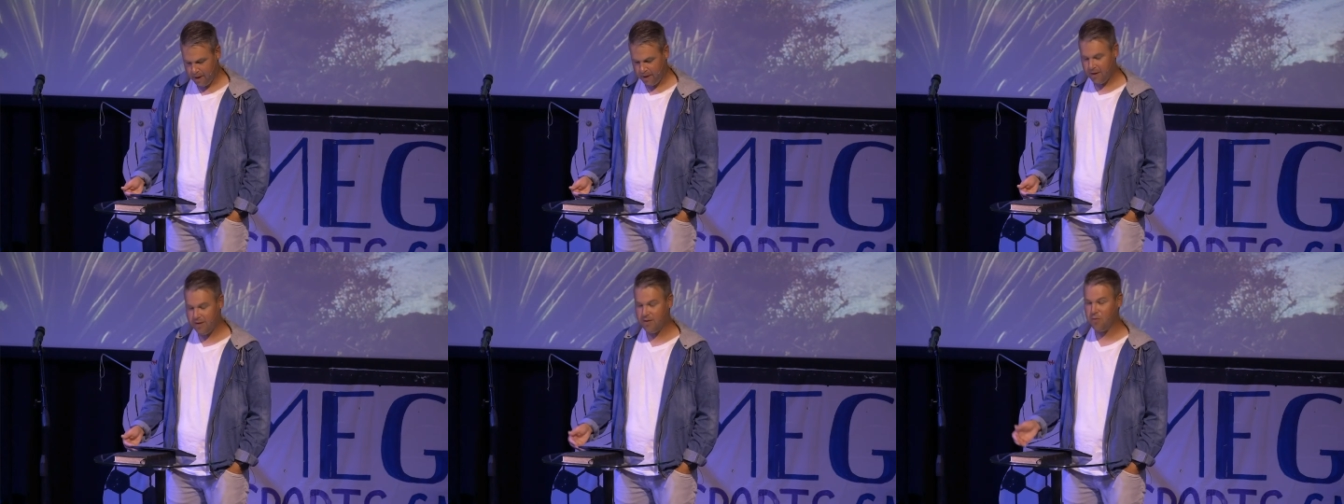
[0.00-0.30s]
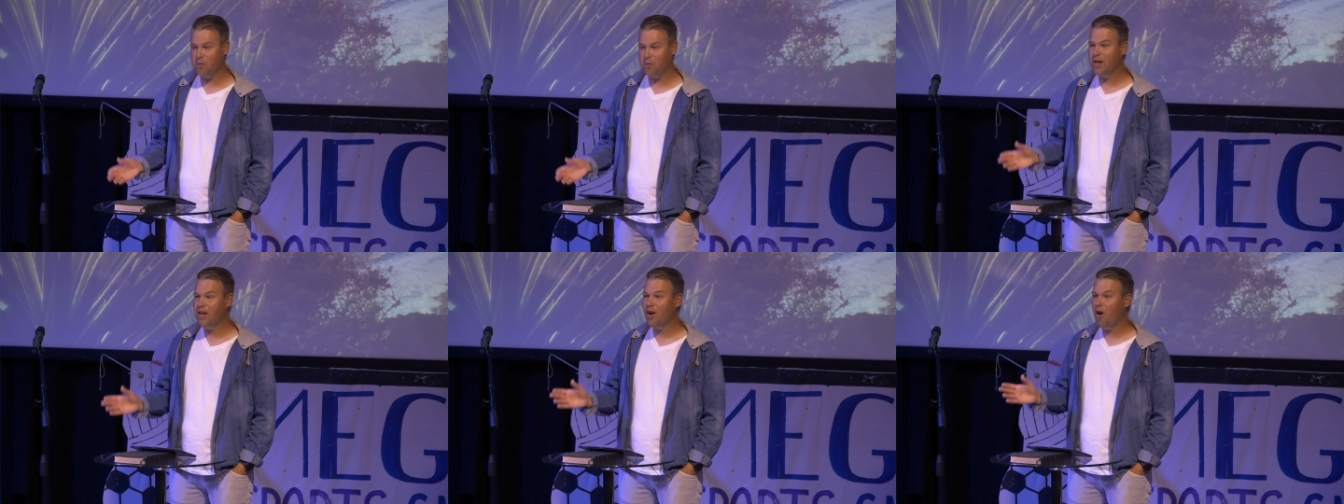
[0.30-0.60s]

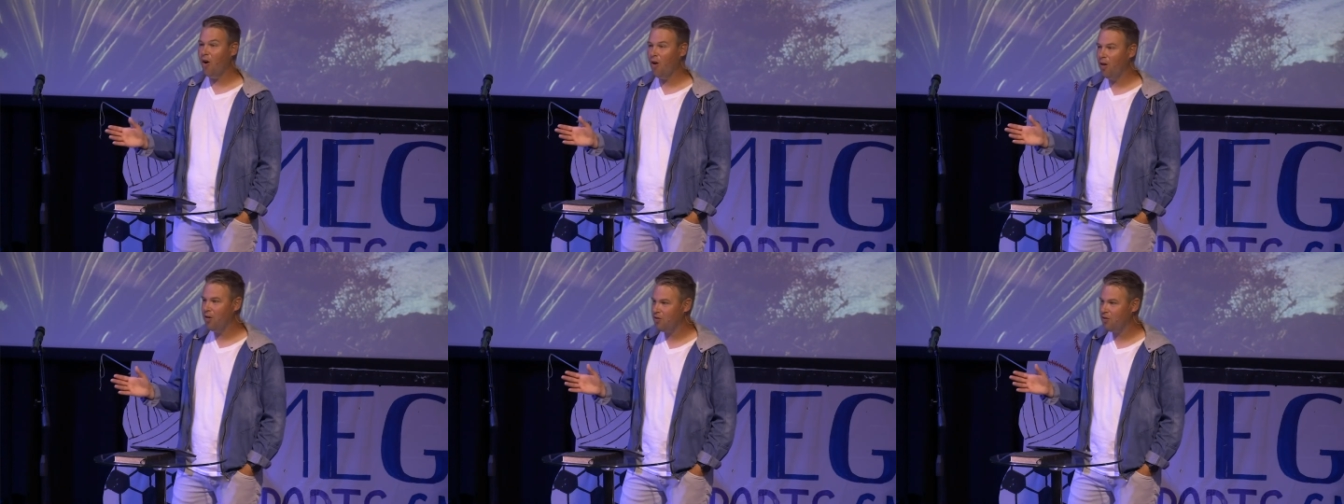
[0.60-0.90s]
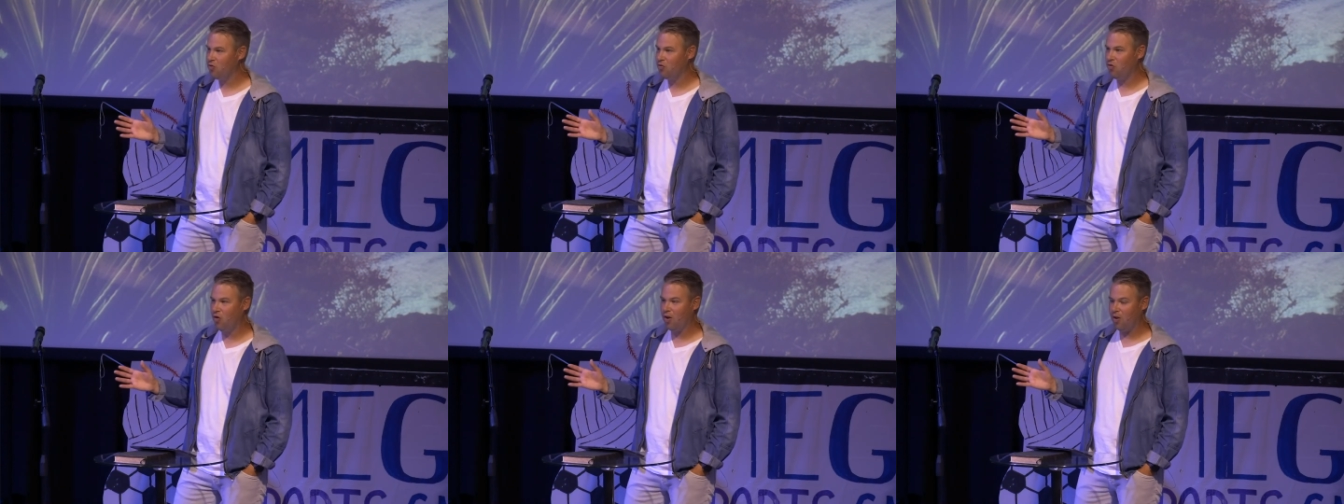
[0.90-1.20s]
Listen, we all
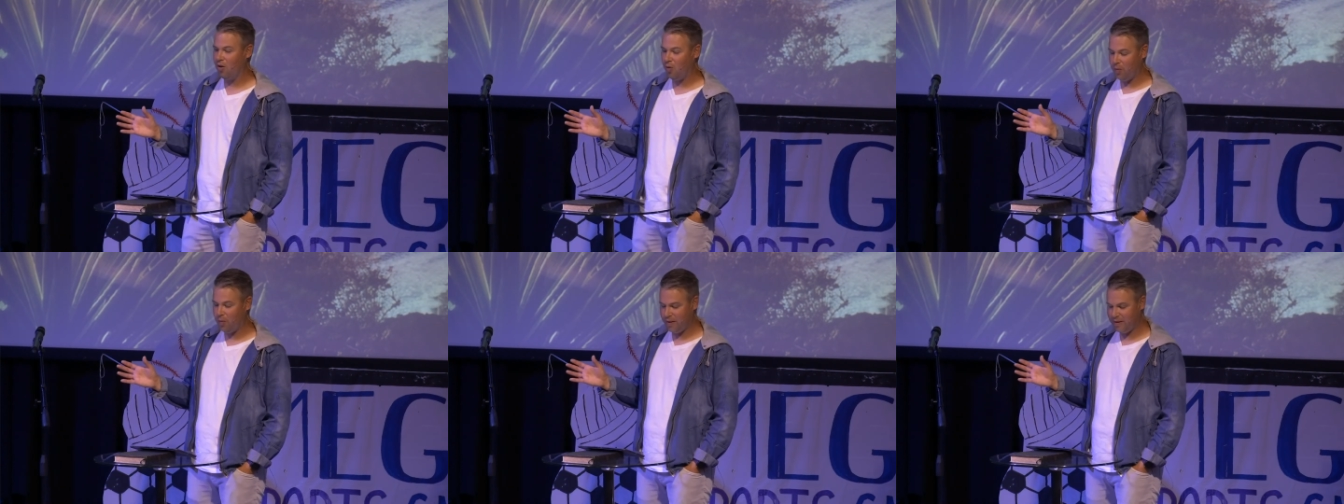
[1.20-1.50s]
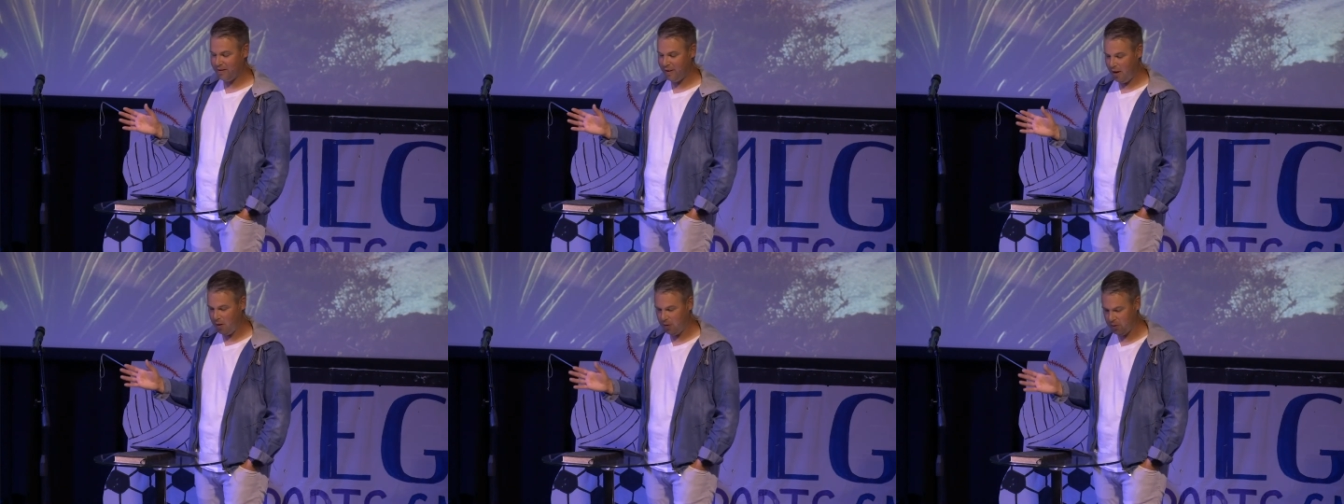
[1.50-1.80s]
struggle
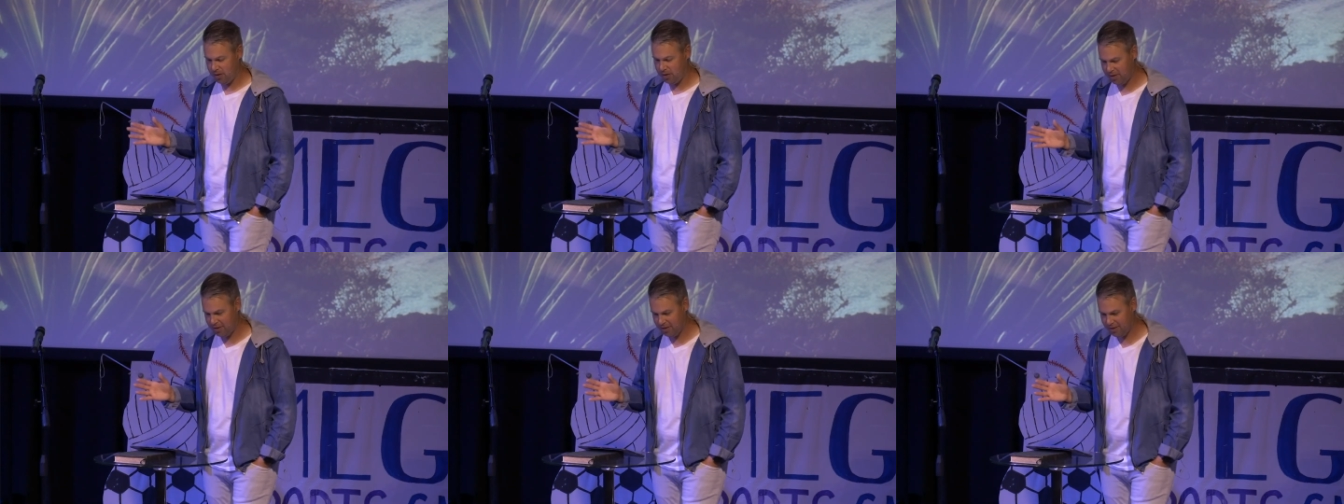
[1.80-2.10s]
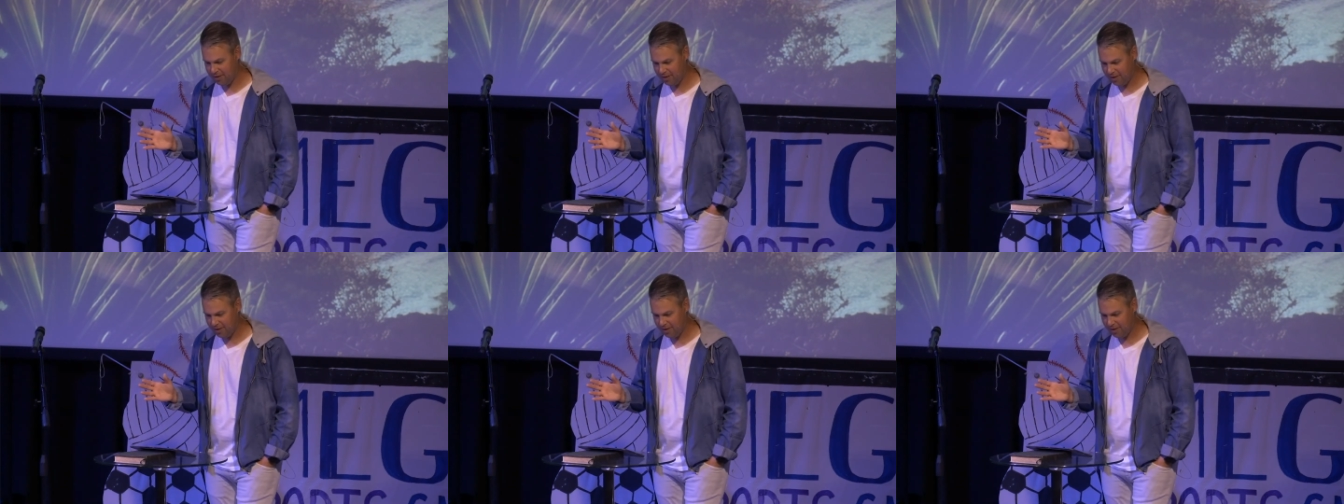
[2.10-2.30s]
with doubts.